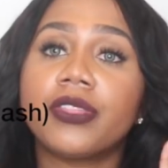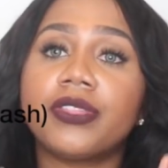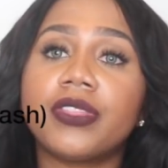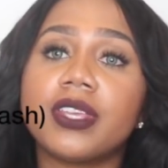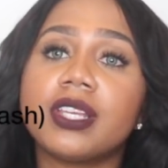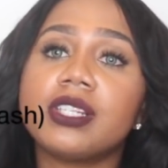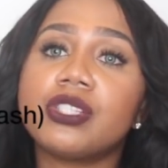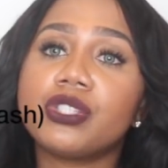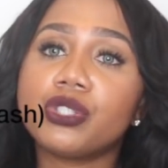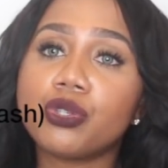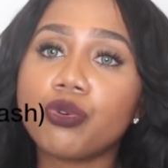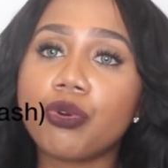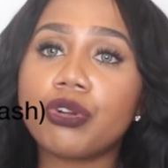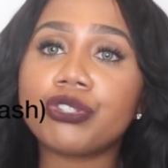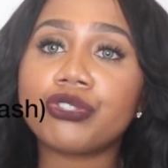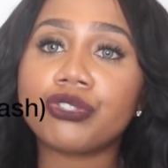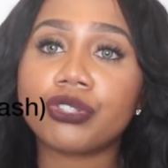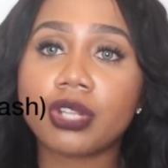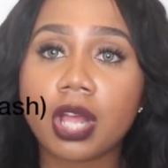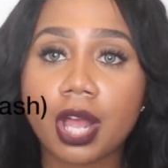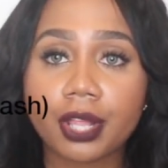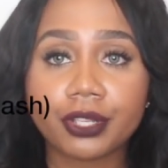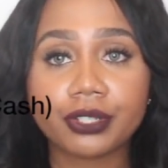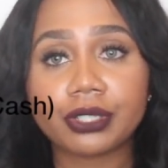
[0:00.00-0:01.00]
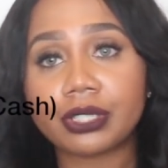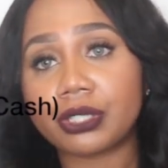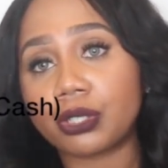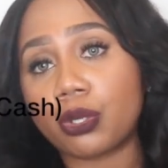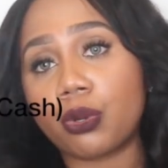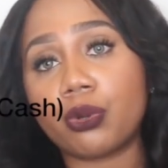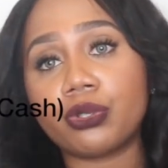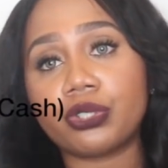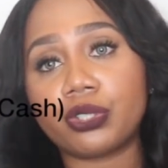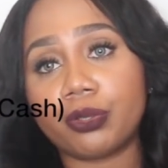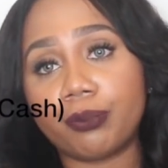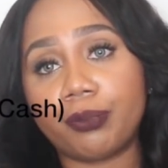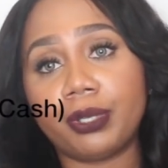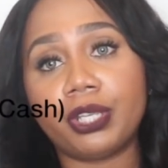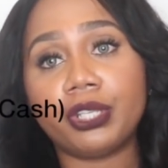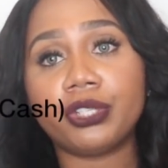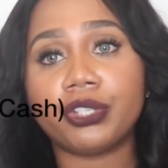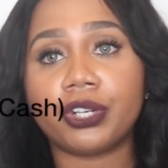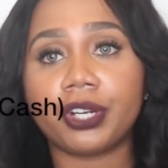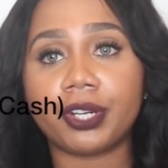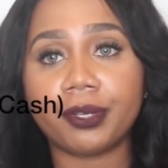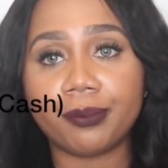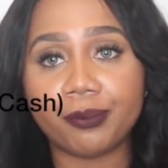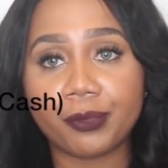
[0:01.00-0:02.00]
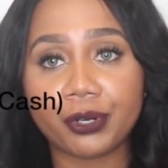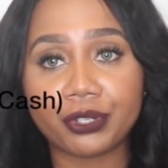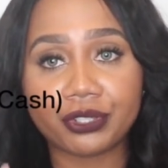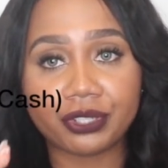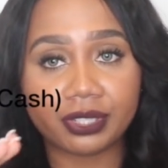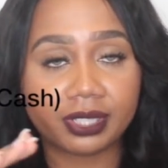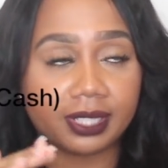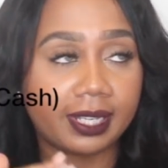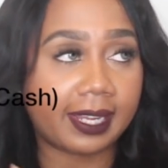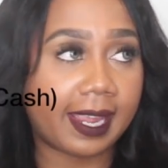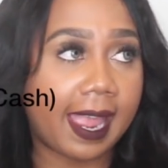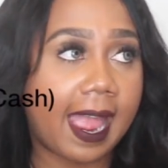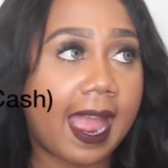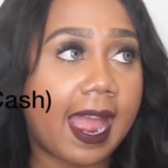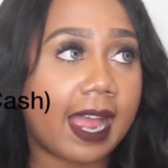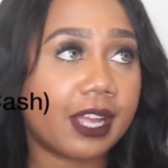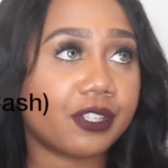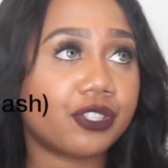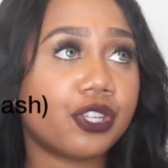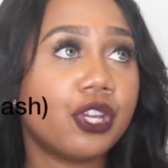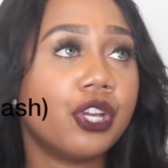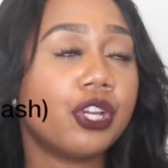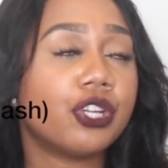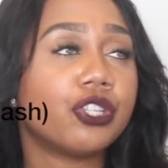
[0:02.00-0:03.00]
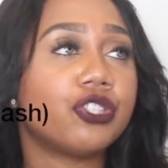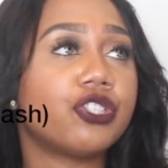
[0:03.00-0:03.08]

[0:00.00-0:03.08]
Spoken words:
This $200 is going to be your emergency cash.